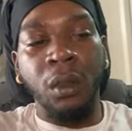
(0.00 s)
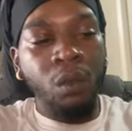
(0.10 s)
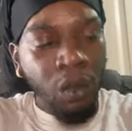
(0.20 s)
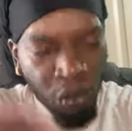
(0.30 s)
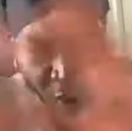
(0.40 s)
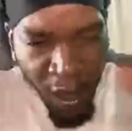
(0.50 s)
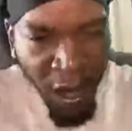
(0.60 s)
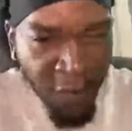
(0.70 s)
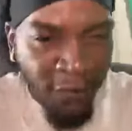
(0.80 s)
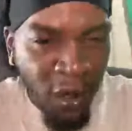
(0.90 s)
When you
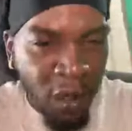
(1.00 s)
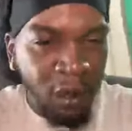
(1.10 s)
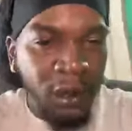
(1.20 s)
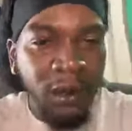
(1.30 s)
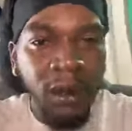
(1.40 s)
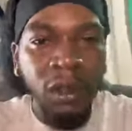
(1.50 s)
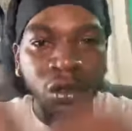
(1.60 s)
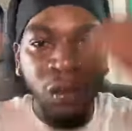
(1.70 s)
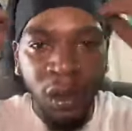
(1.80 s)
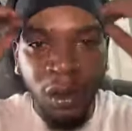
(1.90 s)
have all these things,
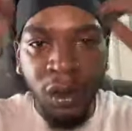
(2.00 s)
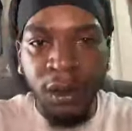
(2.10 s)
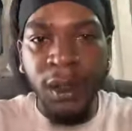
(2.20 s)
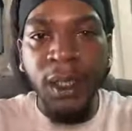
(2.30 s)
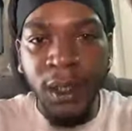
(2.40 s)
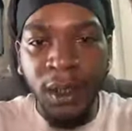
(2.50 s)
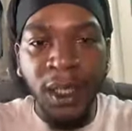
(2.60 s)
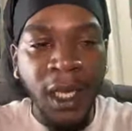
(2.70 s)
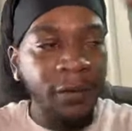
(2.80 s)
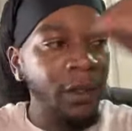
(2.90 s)
you understand
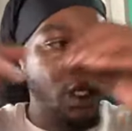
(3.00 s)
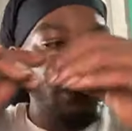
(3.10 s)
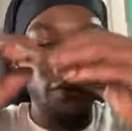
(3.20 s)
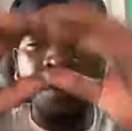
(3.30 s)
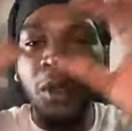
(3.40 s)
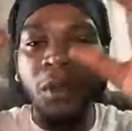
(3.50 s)
life from